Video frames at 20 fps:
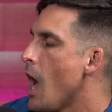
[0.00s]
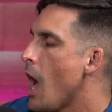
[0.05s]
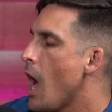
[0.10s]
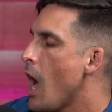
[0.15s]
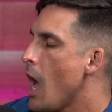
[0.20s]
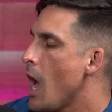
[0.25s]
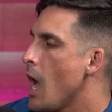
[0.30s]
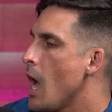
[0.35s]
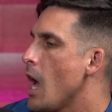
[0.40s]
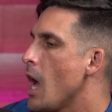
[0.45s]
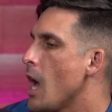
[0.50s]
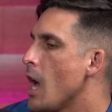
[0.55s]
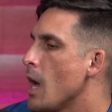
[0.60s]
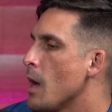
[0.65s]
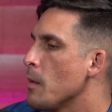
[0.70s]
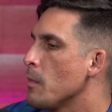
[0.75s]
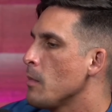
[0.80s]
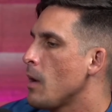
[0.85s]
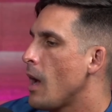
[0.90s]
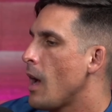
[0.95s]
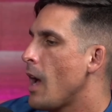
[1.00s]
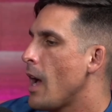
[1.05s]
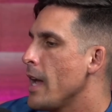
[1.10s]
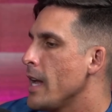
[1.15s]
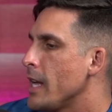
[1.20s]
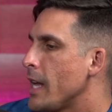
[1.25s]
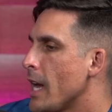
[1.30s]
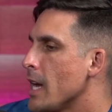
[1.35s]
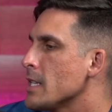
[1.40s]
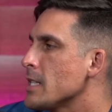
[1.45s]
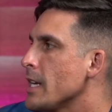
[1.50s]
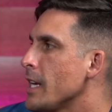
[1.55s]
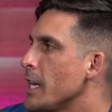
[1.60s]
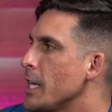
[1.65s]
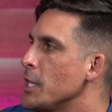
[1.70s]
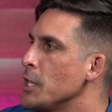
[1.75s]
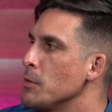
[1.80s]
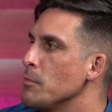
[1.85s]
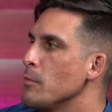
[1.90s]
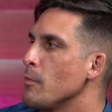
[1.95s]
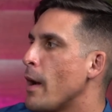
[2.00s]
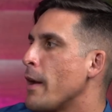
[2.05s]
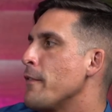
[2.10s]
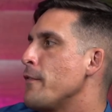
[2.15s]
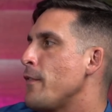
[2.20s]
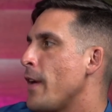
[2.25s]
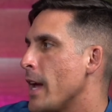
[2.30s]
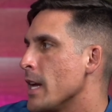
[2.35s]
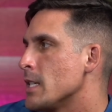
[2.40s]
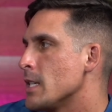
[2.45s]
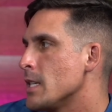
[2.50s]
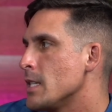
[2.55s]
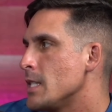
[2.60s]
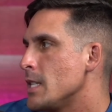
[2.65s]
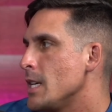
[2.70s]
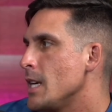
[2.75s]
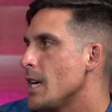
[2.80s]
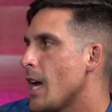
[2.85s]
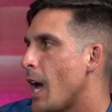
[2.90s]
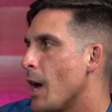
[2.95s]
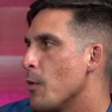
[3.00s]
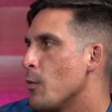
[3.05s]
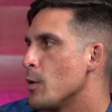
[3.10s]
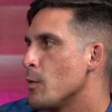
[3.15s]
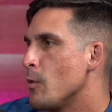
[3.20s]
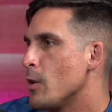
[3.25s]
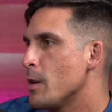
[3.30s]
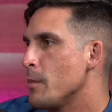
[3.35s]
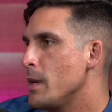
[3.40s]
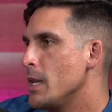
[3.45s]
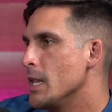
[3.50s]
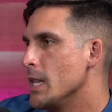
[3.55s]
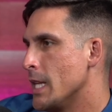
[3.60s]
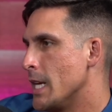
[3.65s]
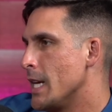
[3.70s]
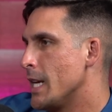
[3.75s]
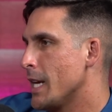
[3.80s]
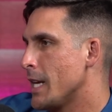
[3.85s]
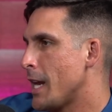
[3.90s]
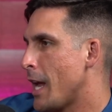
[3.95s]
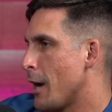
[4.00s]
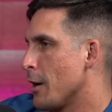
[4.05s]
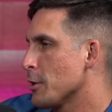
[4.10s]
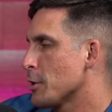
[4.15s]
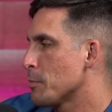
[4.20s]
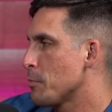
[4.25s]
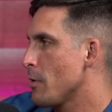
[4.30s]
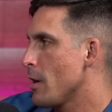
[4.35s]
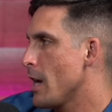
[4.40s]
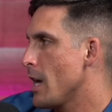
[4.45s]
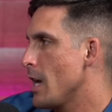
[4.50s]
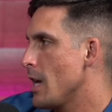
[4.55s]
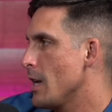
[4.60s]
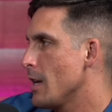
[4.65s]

I guess like in my fantasy, I would want to be Link in Hairspray.